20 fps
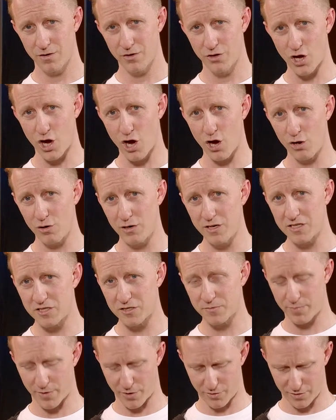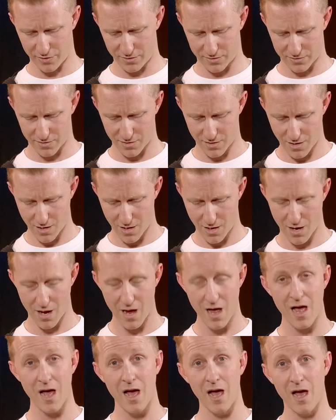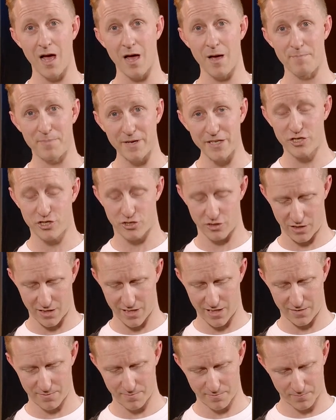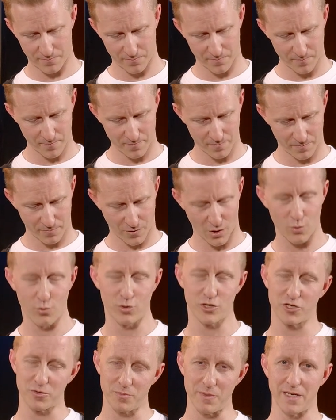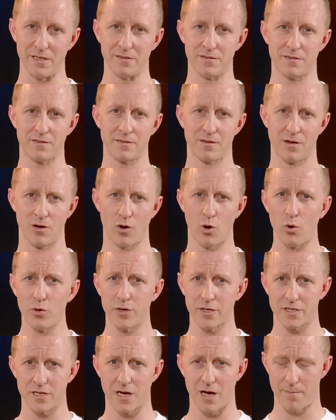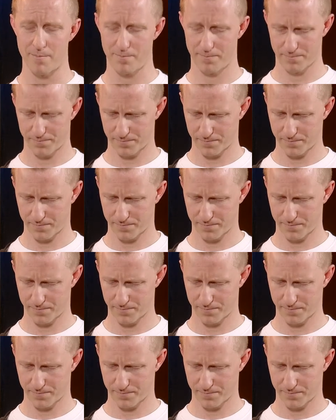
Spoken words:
the Holy Spirit habitually, which means all the time.